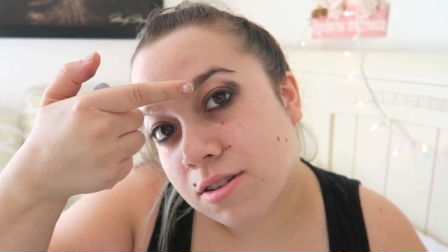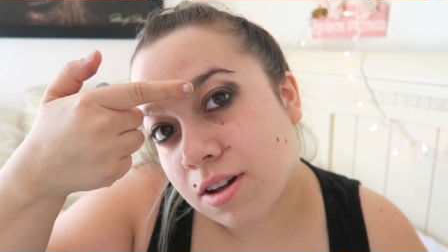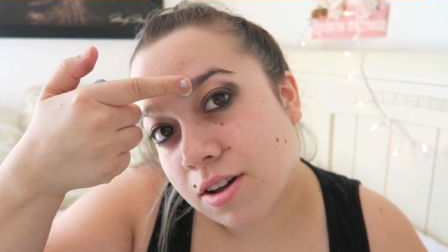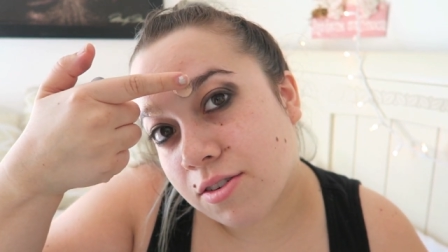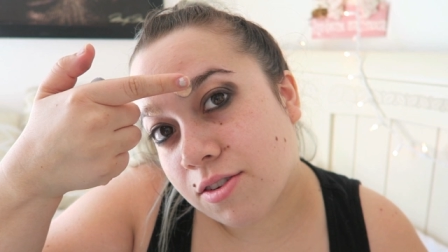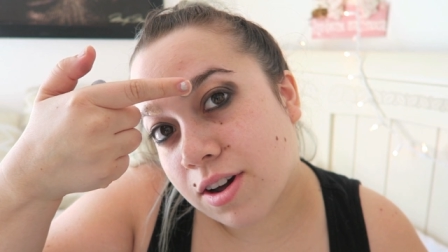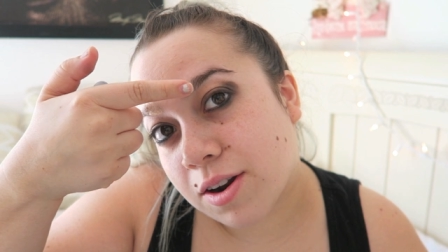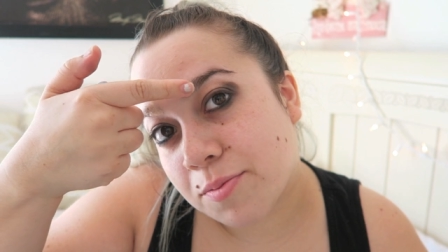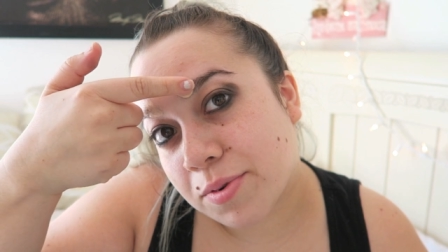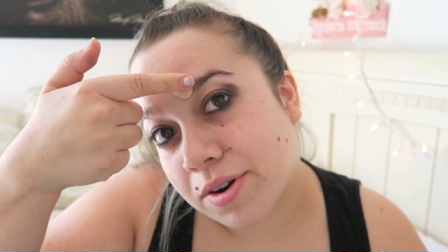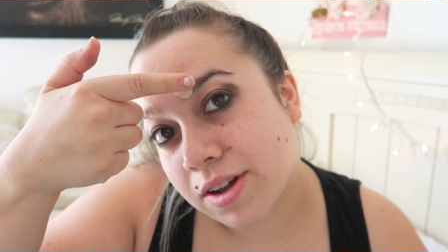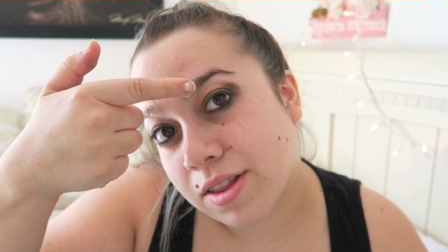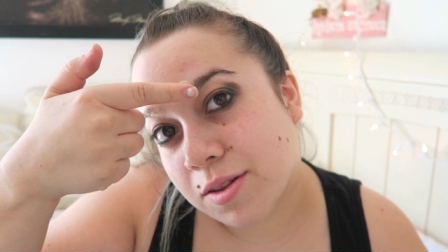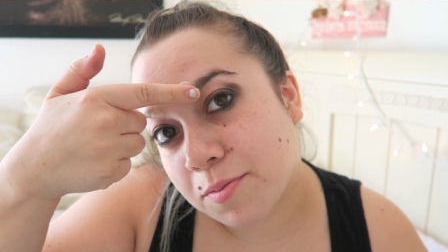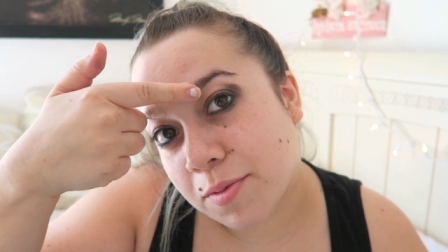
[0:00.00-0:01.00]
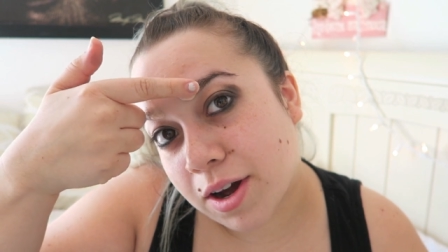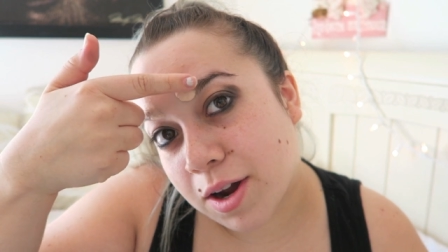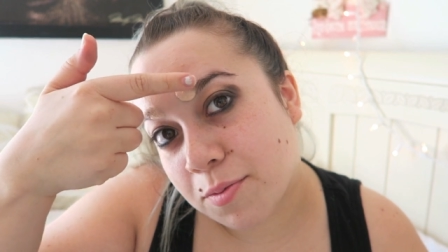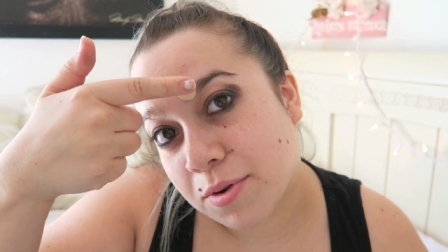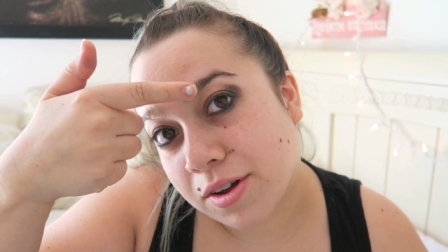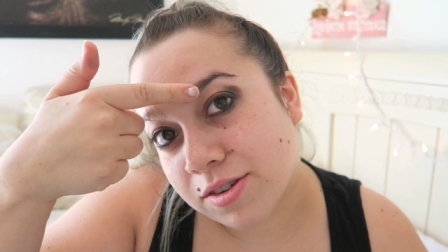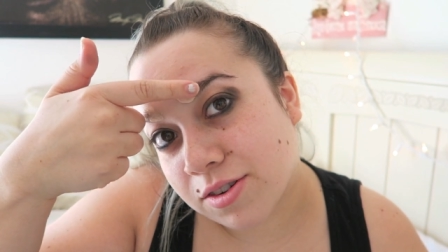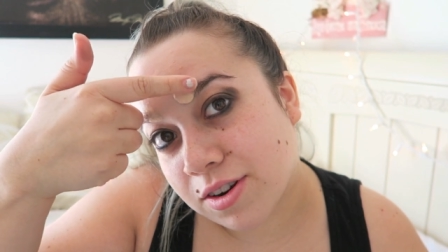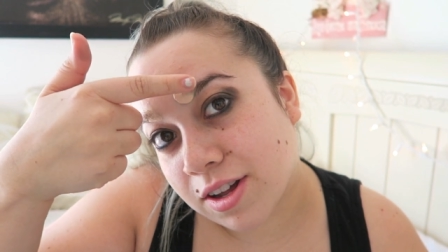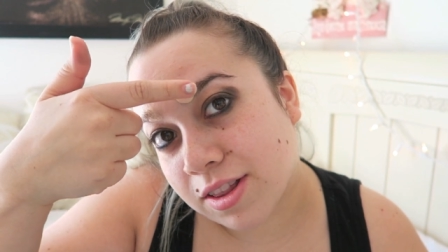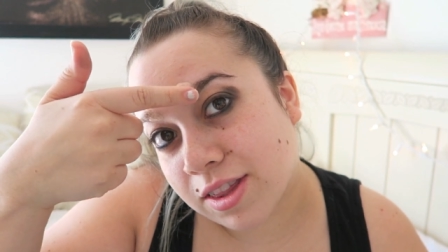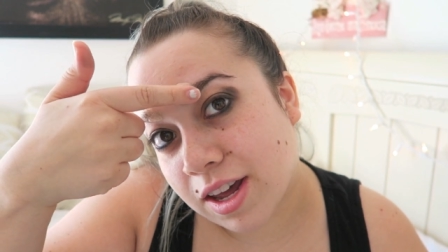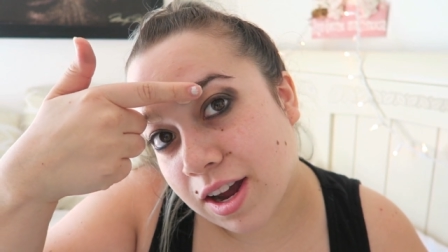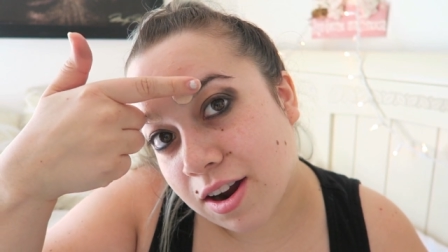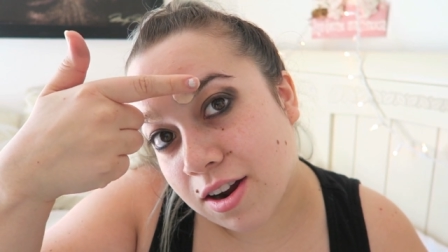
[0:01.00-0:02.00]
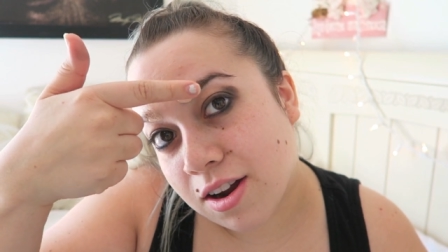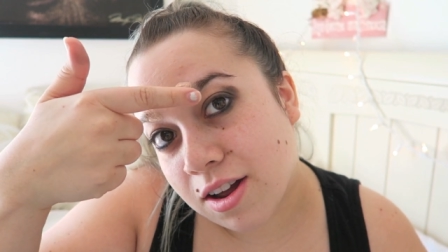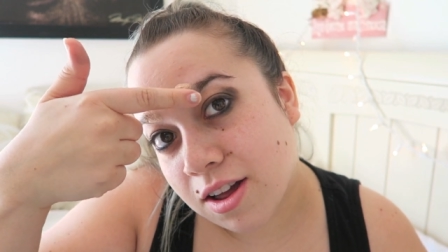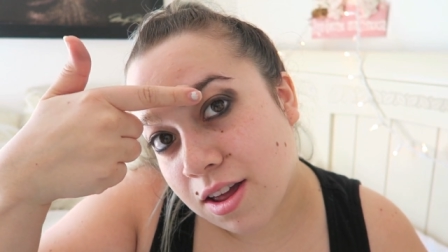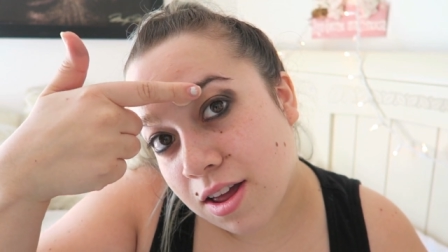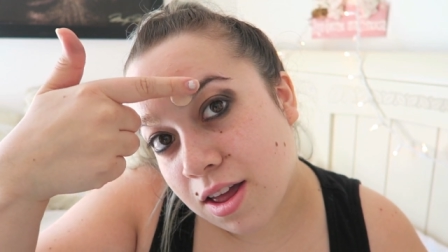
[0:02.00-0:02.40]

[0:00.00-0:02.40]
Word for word: I don't know how to pretend that my eyebrows are not there.